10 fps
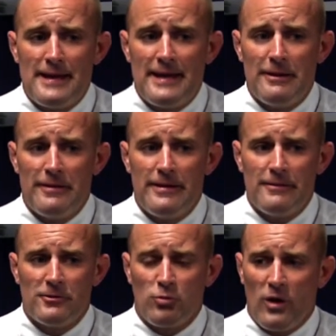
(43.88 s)
it
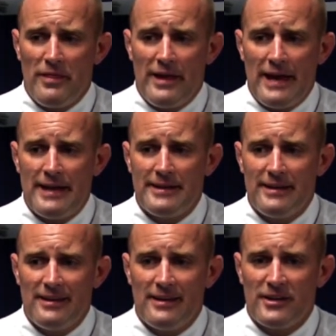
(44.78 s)
was one that,
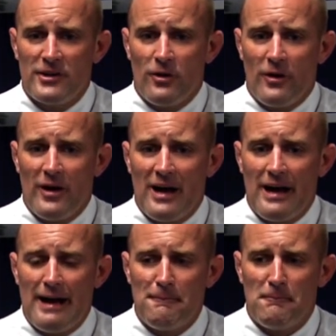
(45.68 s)
you know,
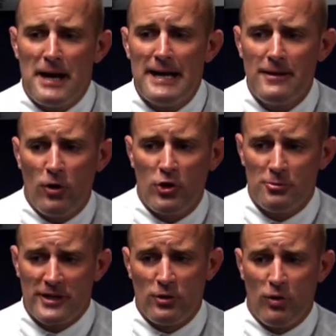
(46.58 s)
my
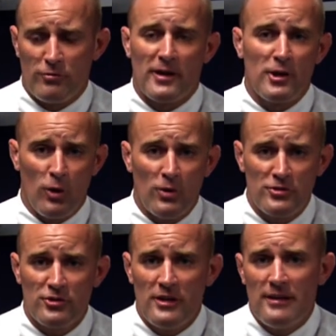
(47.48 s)
ultimate goal from a
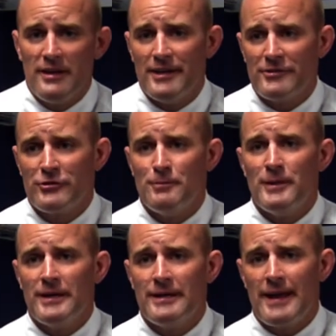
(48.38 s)
coach is to
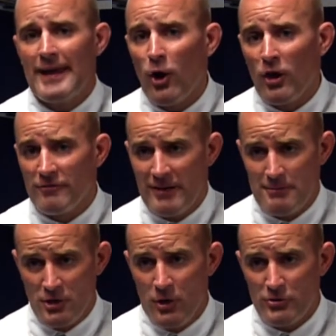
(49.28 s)
be a Hall of Fame
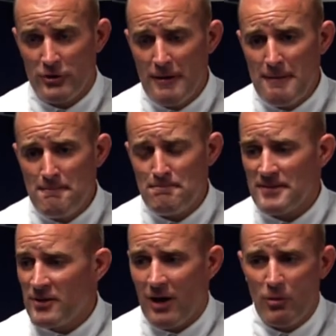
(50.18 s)
coach.
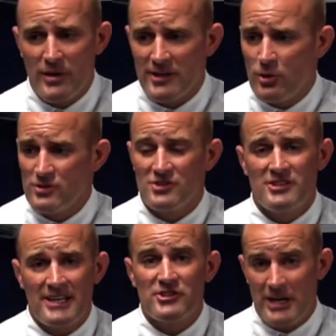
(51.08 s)
You know, I want to coach a
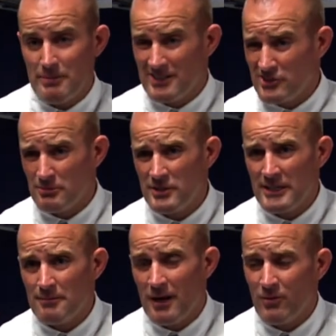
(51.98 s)
state championship
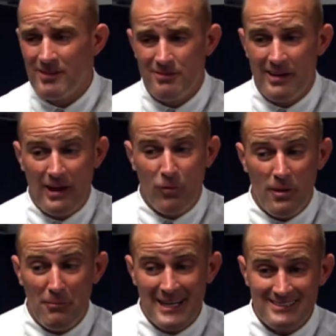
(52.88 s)
team. I want
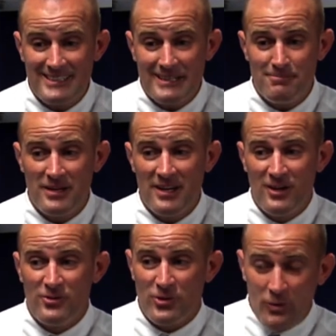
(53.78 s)
my team
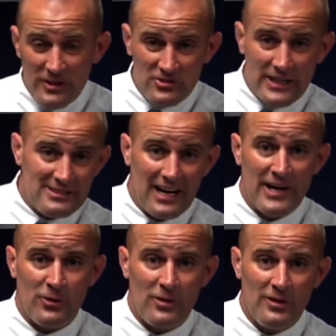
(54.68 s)
to win a state
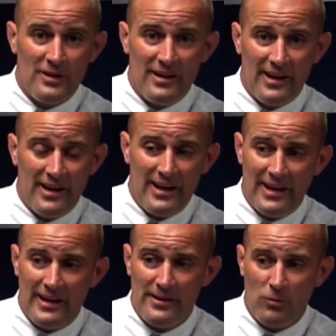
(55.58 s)
title,
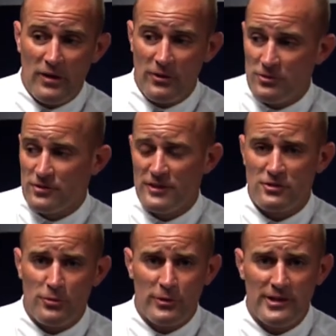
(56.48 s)
and whether it was
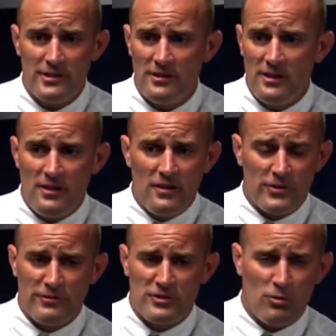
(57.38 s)
Division III or
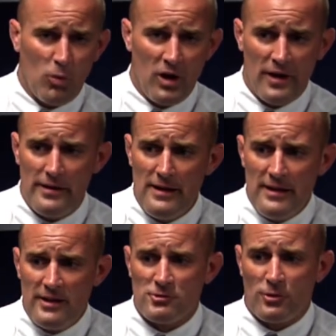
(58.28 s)
Division
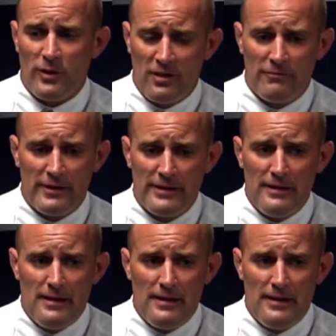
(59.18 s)
I, it was irrelevant.